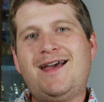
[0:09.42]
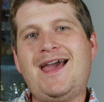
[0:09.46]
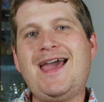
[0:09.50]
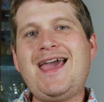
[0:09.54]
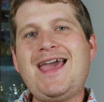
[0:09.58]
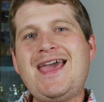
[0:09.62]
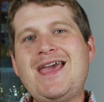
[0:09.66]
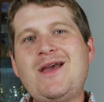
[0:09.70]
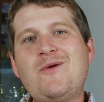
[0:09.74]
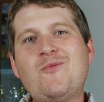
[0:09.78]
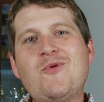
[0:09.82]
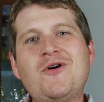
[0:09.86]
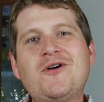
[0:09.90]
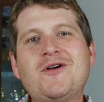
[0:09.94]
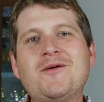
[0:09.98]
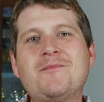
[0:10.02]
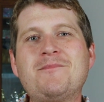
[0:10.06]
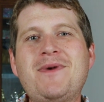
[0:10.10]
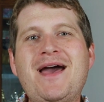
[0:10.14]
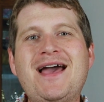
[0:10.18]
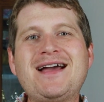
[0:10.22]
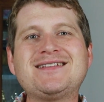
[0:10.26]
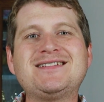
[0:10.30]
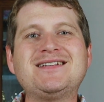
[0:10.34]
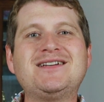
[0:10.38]
Hey, welcome
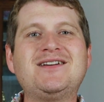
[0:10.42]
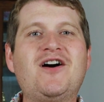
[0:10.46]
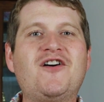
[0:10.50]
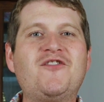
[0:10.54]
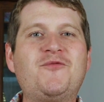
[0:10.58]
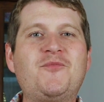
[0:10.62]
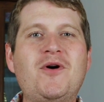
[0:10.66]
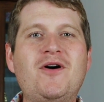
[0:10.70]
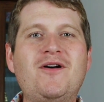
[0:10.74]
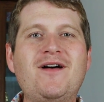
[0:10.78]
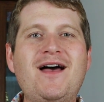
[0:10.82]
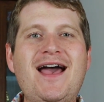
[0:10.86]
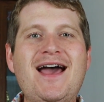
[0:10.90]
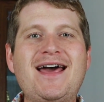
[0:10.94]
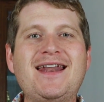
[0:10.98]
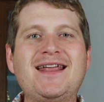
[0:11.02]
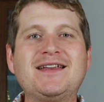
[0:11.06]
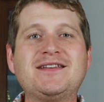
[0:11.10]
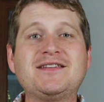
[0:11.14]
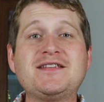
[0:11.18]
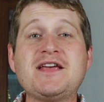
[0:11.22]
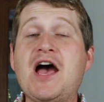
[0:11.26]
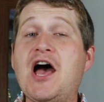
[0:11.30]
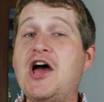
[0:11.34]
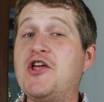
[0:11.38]
back to Golf Ball
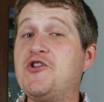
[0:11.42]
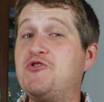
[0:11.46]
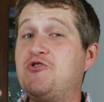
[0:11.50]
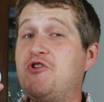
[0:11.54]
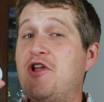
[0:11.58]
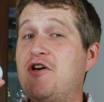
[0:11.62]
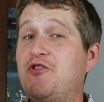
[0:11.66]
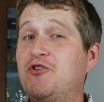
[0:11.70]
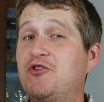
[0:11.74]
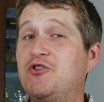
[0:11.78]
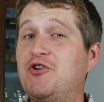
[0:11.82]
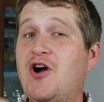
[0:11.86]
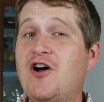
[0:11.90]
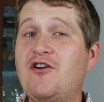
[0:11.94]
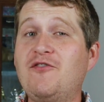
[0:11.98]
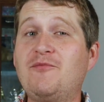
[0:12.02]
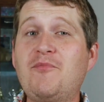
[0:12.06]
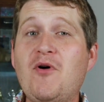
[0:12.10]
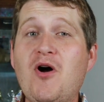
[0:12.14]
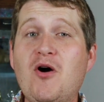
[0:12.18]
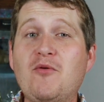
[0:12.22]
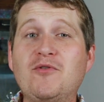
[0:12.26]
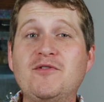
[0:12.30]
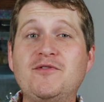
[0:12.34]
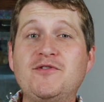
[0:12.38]
Addict. Another golf
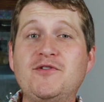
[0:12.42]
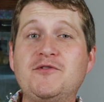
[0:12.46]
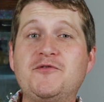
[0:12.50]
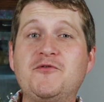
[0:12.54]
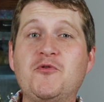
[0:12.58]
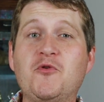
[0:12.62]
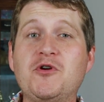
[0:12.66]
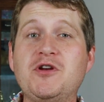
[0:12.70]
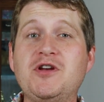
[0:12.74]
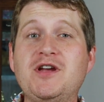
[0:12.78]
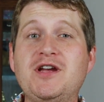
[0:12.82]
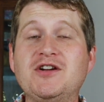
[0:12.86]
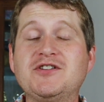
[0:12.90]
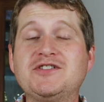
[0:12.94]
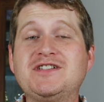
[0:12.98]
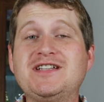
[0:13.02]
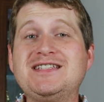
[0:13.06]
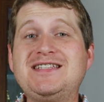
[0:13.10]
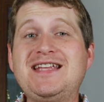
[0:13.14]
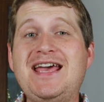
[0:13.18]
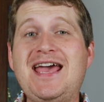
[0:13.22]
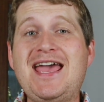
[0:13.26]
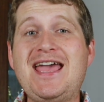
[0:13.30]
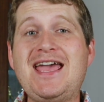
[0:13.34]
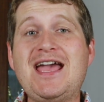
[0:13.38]
ball review for you here
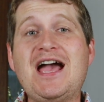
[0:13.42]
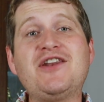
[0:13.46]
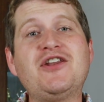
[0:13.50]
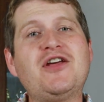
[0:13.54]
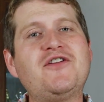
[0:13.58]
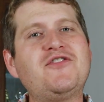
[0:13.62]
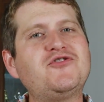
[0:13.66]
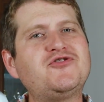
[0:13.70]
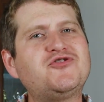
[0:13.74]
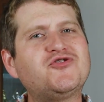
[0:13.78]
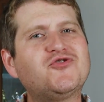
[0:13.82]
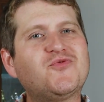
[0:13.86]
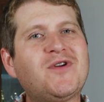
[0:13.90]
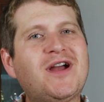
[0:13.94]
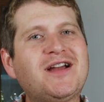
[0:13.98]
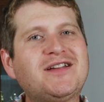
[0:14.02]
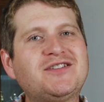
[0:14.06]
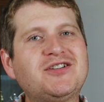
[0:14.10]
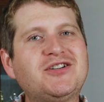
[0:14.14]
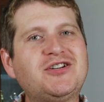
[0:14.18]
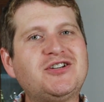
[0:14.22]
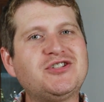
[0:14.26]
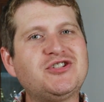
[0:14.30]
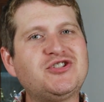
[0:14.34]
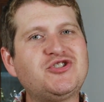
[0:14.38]
today. Another
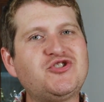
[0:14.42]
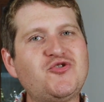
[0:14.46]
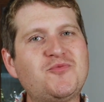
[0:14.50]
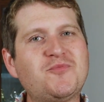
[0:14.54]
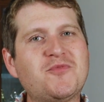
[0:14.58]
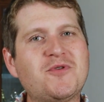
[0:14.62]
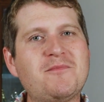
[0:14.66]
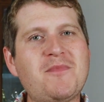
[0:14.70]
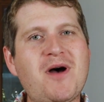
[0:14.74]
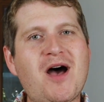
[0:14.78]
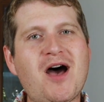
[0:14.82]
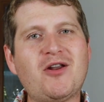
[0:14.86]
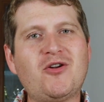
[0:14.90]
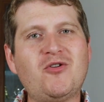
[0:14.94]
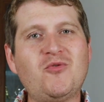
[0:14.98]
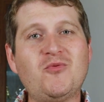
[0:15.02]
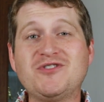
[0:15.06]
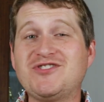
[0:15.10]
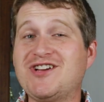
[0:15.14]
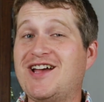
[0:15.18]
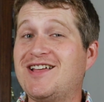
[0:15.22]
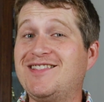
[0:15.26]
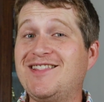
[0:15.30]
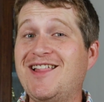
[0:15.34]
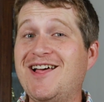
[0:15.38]
direct-to-consumer model,
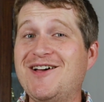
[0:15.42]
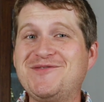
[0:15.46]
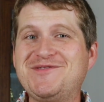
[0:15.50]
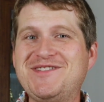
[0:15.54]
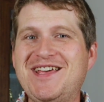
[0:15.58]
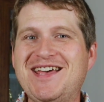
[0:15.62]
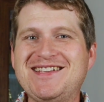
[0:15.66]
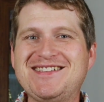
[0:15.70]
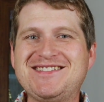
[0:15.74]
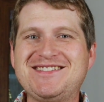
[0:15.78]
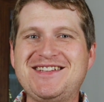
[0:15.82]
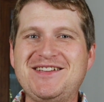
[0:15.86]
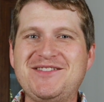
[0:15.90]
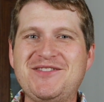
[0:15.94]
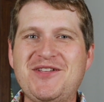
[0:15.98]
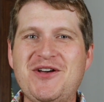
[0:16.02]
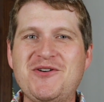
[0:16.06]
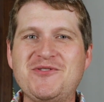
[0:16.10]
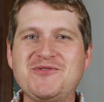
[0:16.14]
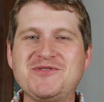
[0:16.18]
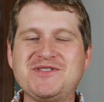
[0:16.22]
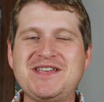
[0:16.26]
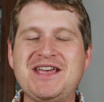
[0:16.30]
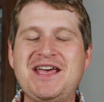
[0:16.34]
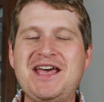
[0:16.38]
which I love testing
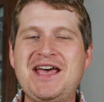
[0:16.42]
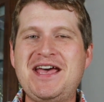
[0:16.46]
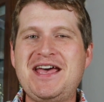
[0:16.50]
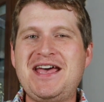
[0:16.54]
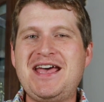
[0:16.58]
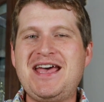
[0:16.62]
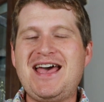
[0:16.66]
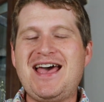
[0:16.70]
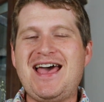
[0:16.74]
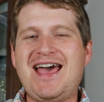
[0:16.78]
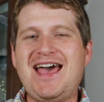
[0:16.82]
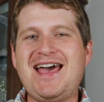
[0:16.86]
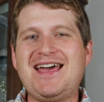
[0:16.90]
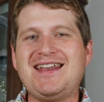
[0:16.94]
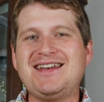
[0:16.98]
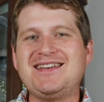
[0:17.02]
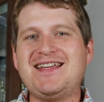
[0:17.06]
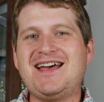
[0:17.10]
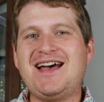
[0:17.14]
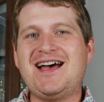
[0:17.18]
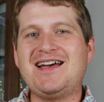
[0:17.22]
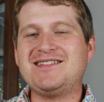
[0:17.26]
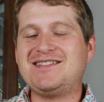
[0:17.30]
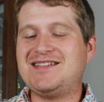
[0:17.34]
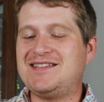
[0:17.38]
those.
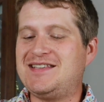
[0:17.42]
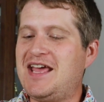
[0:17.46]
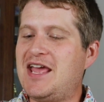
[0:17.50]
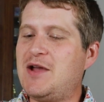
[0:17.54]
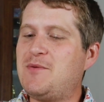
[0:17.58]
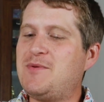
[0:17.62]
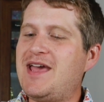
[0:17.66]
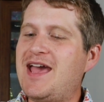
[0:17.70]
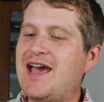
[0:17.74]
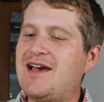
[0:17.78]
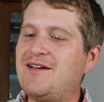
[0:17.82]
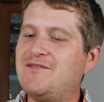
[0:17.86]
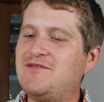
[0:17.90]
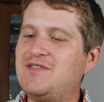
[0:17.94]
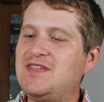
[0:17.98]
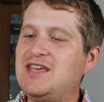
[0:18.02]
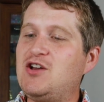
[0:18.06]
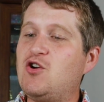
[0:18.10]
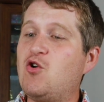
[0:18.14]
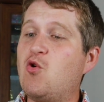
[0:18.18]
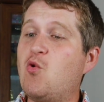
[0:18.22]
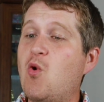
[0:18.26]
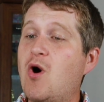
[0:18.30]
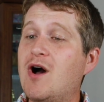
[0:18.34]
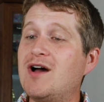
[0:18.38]
And today we have the
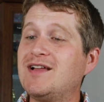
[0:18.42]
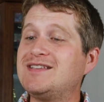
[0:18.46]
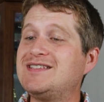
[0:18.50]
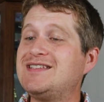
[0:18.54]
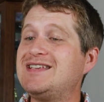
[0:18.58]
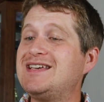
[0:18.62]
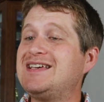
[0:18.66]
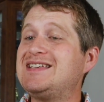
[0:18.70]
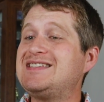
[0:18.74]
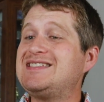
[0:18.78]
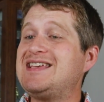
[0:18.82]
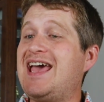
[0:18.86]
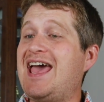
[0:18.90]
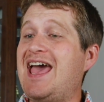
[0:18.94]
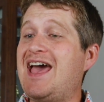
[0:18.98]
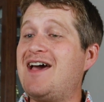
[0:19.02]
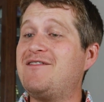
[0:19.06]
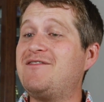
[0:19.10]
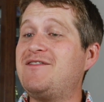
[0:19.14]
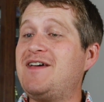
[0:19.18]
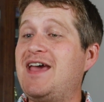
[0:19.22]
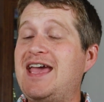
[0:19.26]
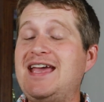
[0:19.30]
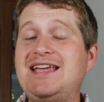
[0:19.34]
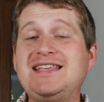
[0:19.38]
Quantix
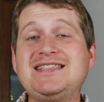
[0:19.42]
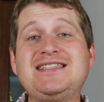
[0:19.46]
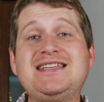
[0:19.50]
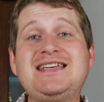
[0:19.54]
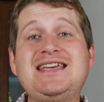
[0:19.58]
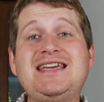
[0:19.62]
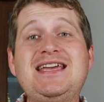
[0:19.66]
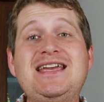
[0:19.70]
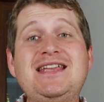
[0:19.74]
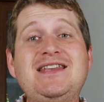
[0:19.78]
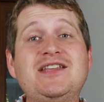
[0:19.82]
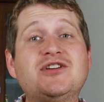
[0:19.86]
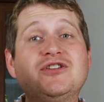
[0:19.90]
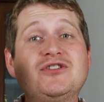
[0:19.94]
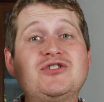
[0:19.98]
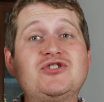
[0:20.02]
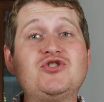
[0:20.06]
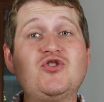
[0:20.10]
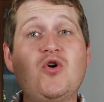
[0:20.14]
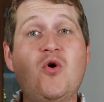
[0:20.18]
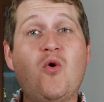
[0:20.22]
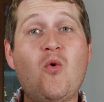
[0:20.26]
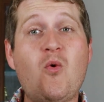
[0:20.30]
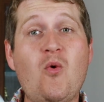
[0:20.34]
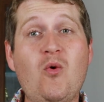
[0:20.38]
F18
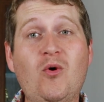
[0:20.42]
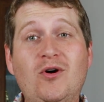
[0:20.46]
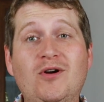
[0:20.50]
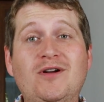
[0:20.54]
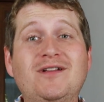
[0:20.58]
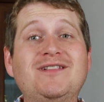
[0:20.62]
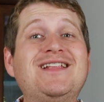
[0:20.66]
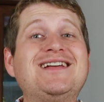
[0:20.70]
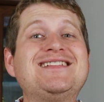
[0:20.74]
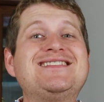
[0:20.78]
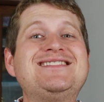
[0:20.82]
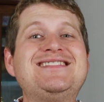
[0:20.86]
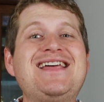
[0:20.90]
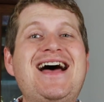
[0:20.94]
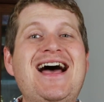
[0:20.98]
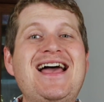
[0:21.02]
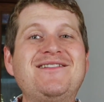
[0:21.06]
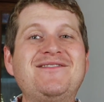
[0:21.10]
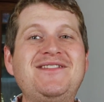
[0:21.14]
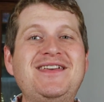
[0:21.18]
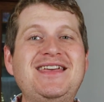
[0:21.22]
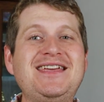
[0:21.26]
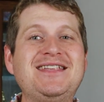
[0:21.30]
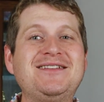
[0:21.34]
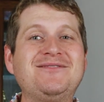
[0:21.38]
Tour. Let's
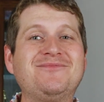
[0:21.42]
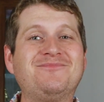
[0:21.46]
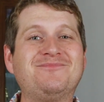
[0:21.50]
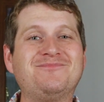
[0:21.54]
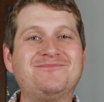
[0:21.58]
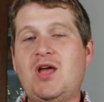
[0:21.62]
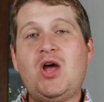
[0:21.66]
dive in.